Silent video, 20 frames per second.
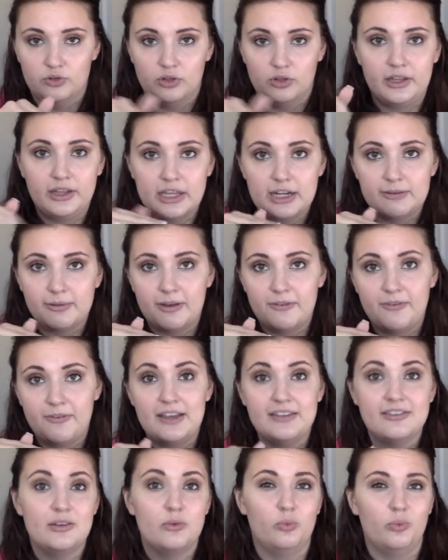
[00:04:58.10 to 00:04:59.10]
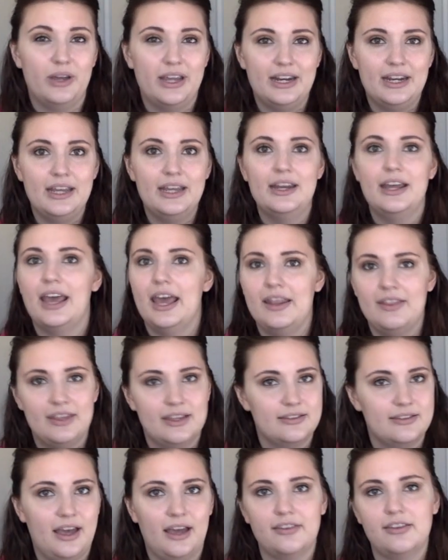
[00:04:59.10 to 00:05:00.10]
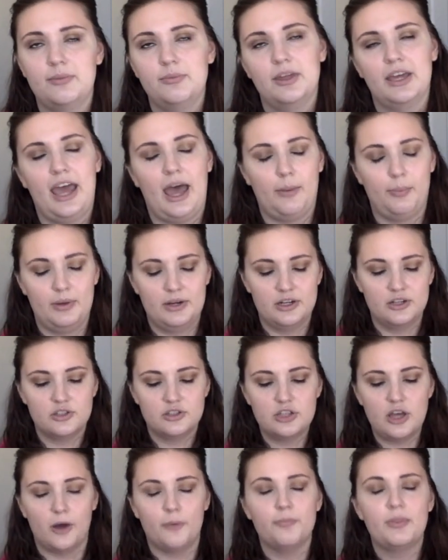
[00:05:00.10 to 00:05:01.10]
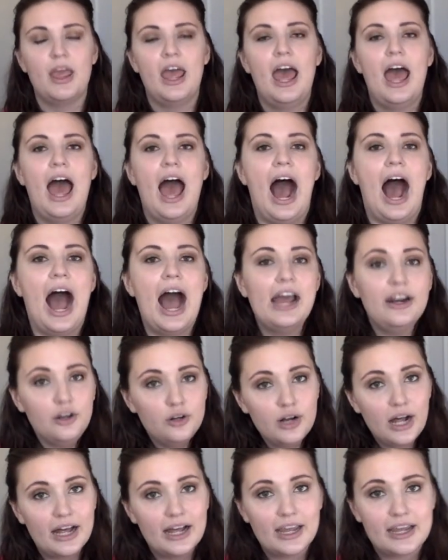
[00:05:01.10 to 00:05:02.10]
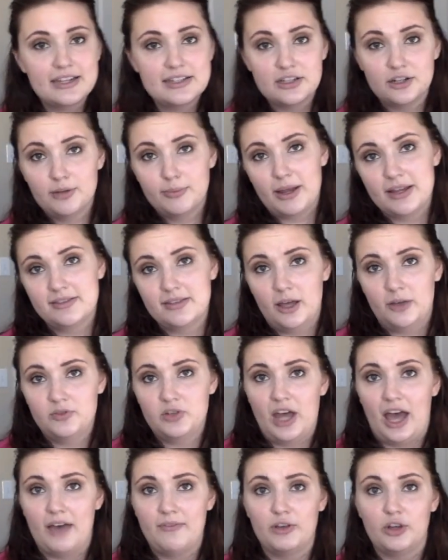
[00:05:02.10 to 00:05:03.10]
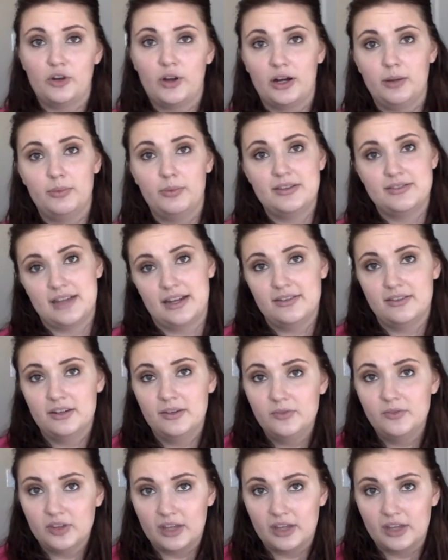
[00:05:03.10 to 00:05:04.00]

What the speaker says: cleaned my face and waited, and the exact same thing happened. So I do not consider myself to have incredibly sensitive